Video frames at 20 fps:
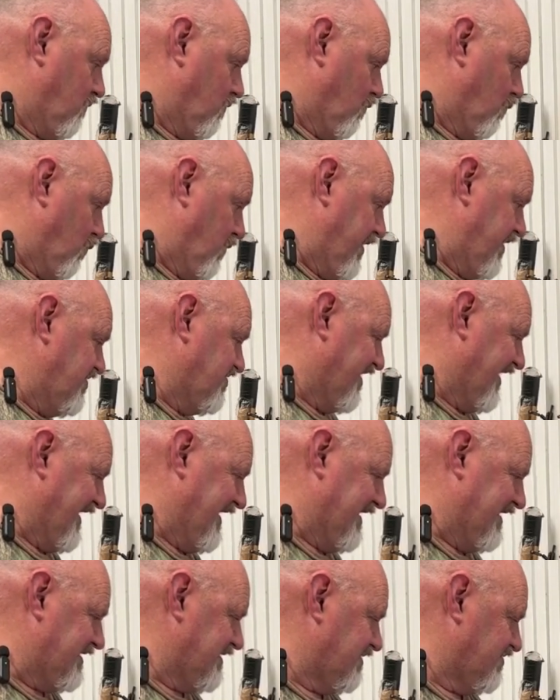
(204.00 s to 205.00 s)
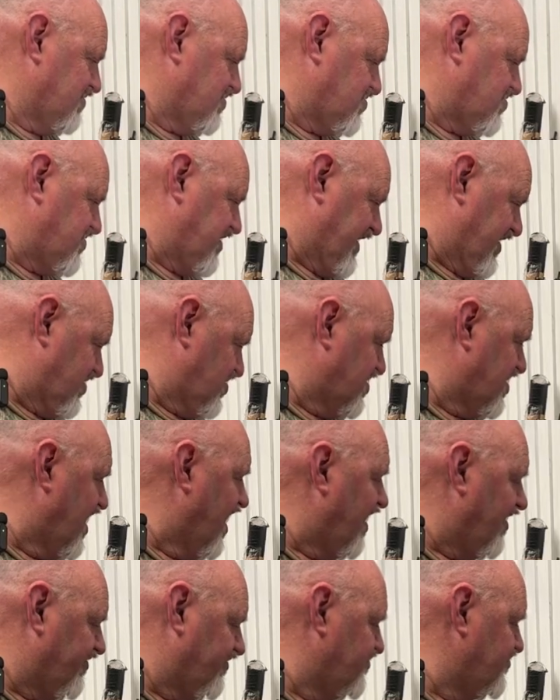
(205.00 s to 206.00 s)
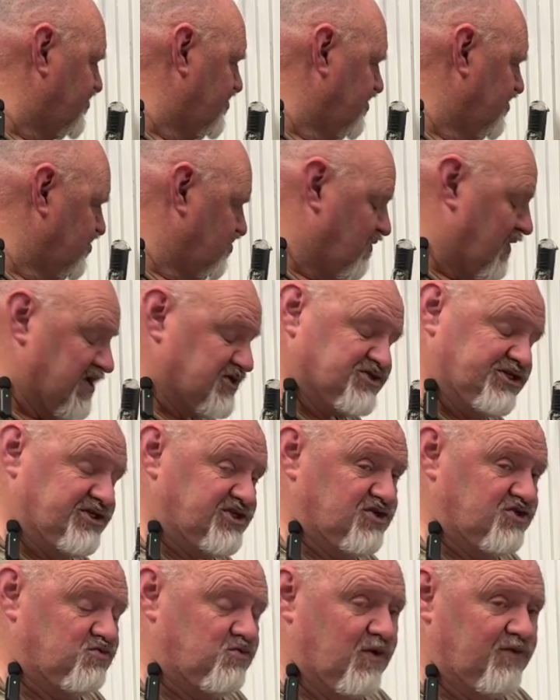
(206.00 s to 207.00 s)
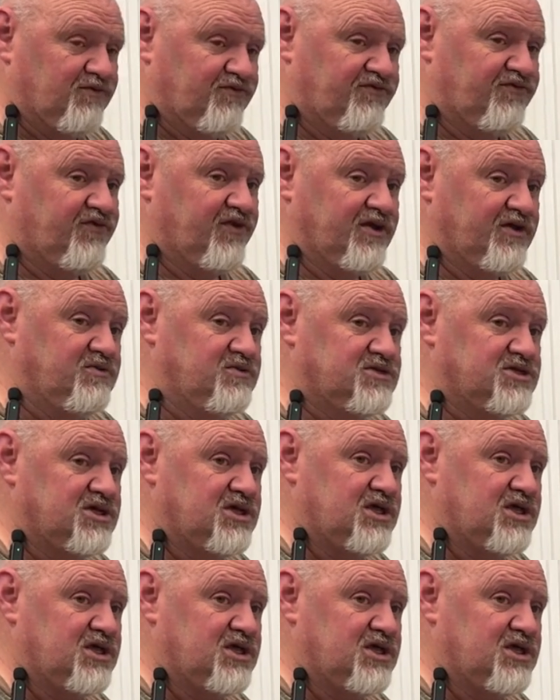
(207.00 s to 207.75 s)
We take 6 cuts to actually do 1 flute.